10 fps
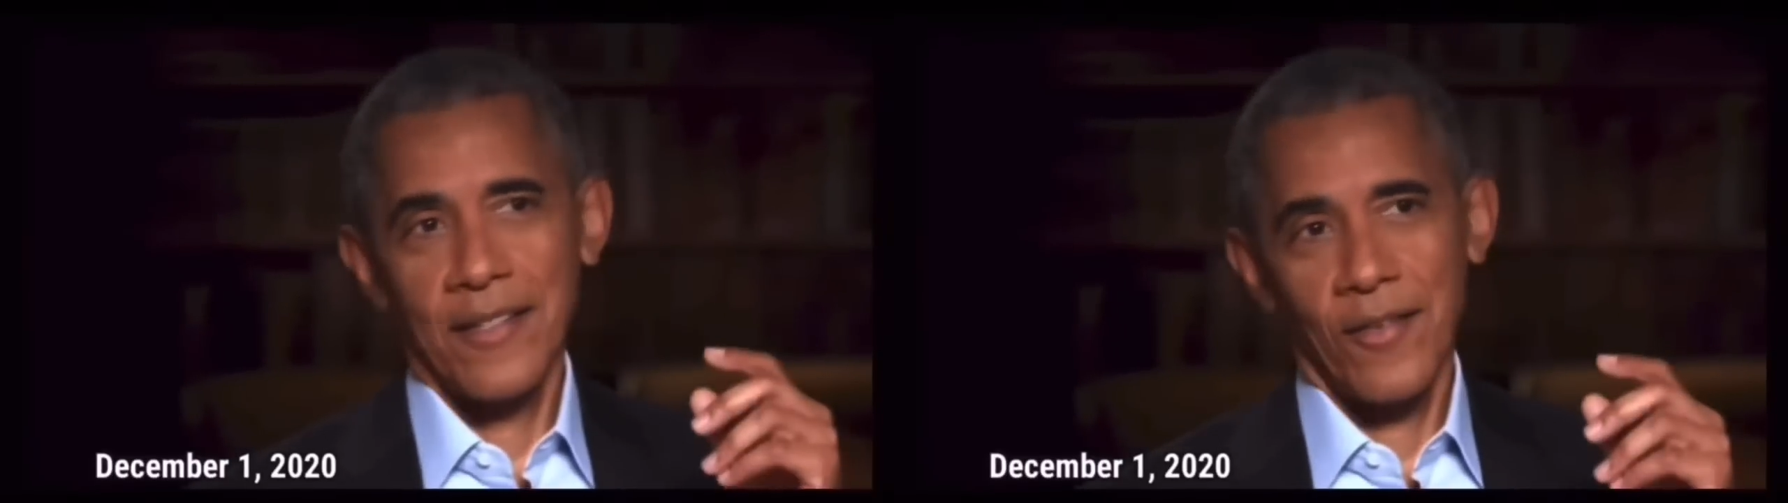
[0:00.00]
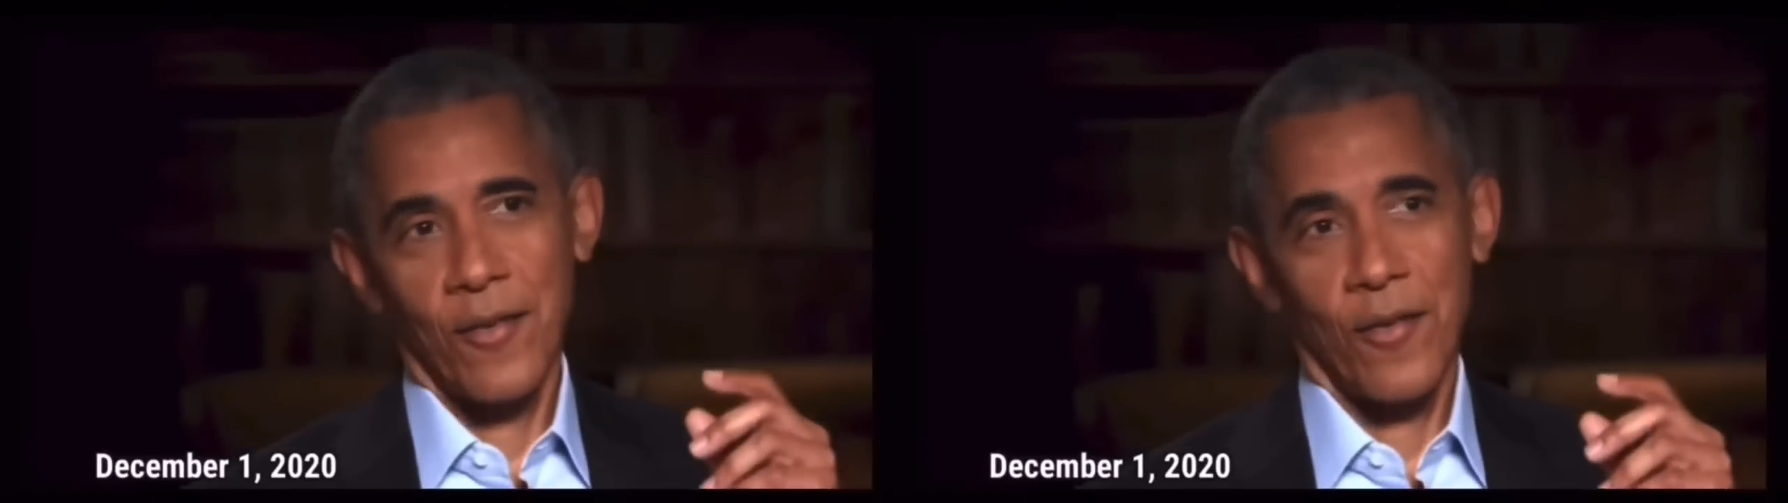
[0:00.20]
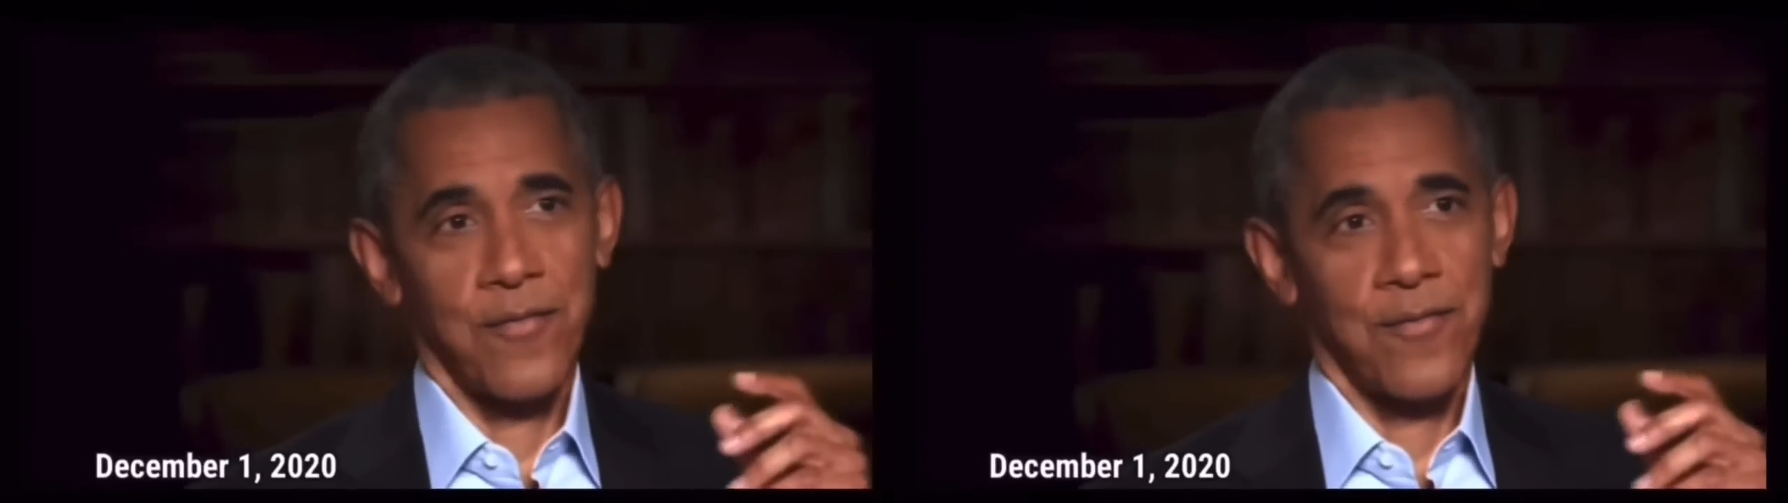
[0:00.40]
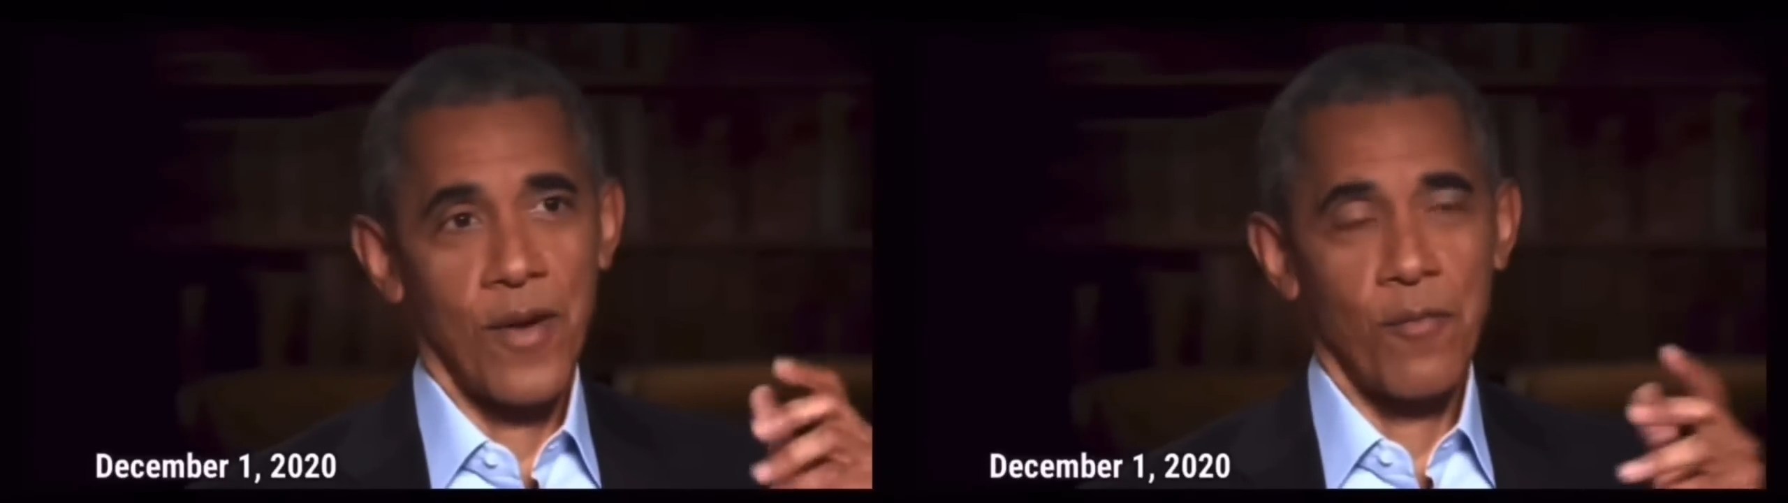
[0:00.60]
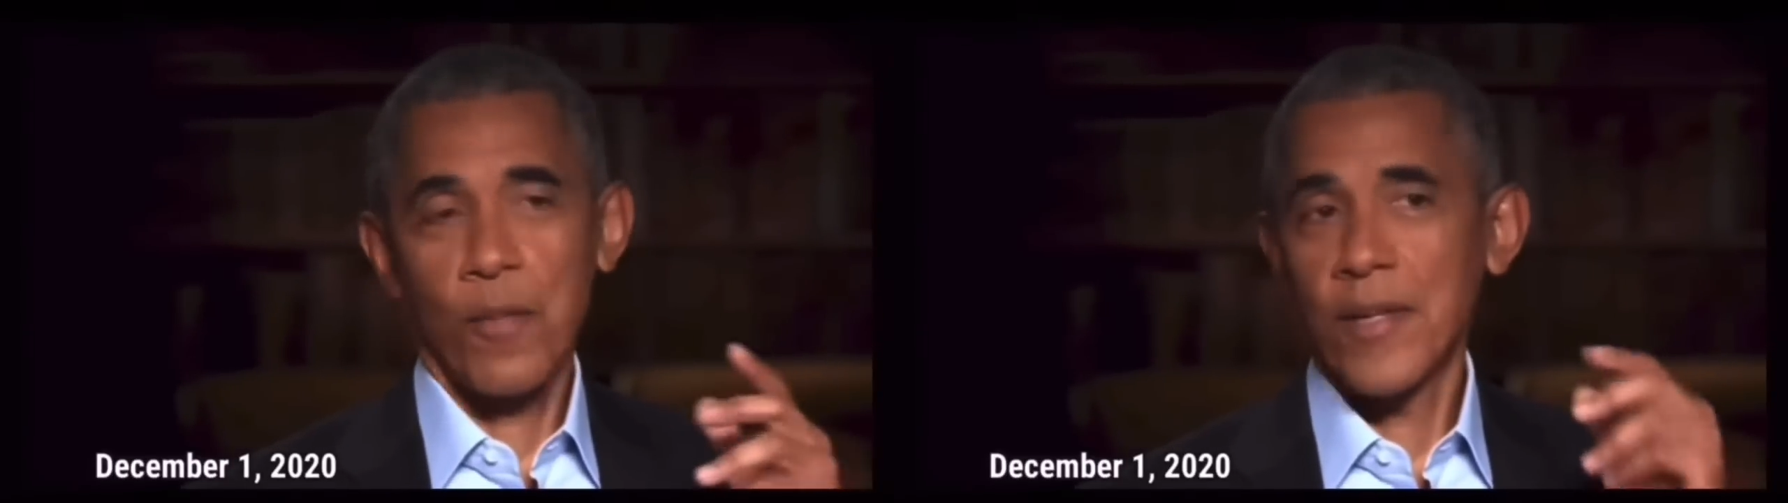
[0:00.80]
or
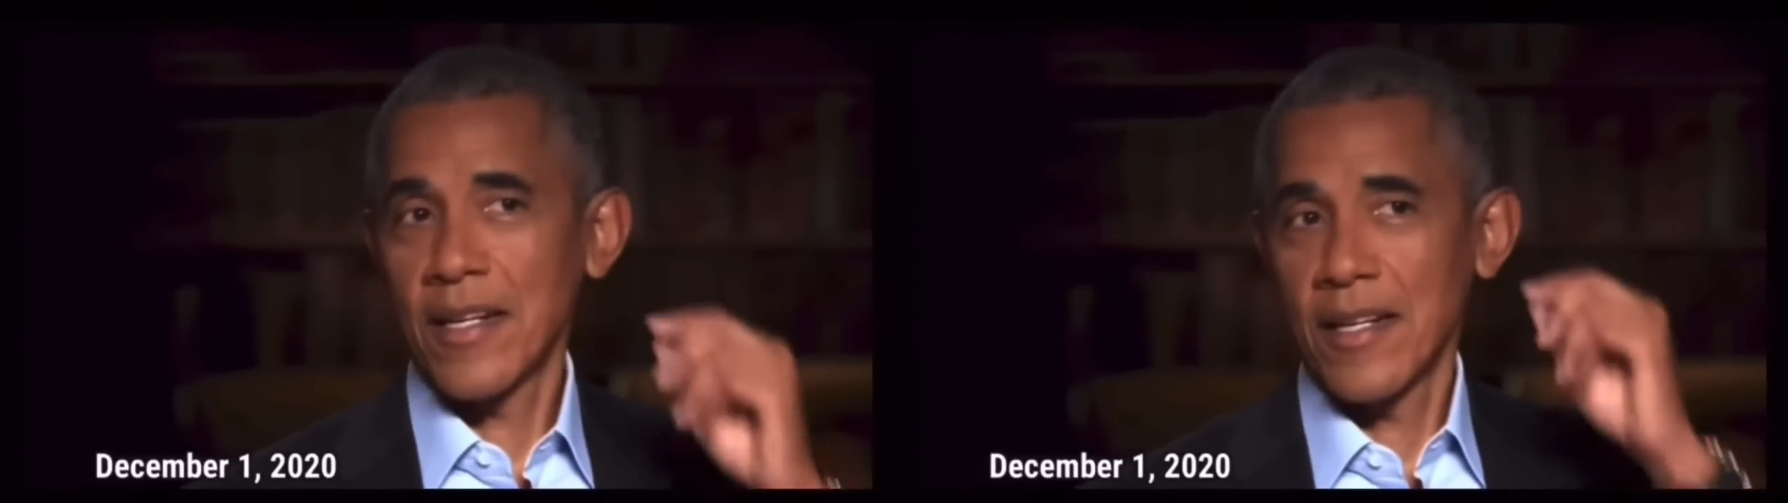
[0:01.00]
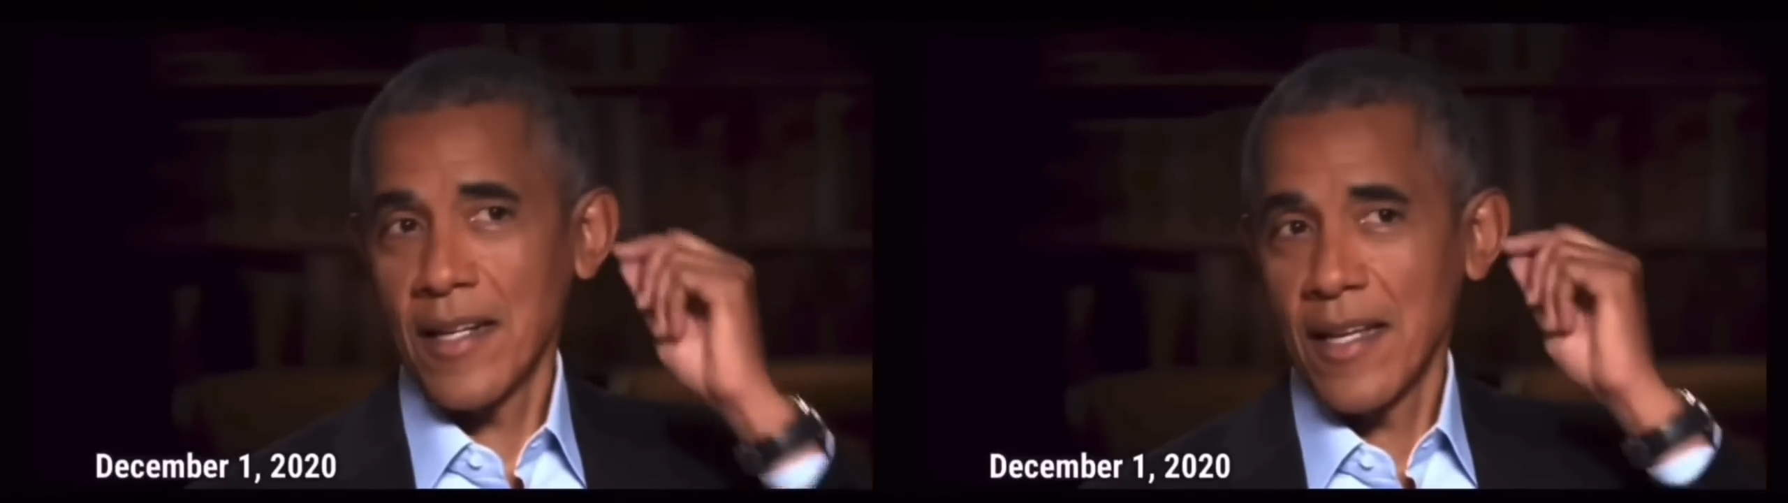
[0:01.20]
front woman, and,